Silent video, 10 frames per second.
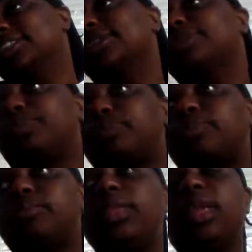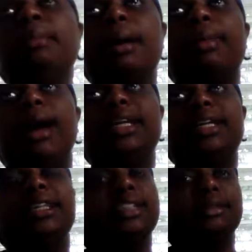So my body
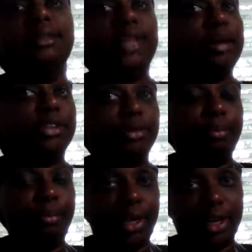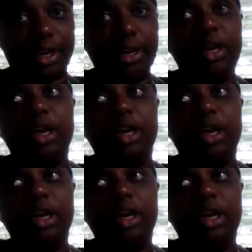needed some time to repair.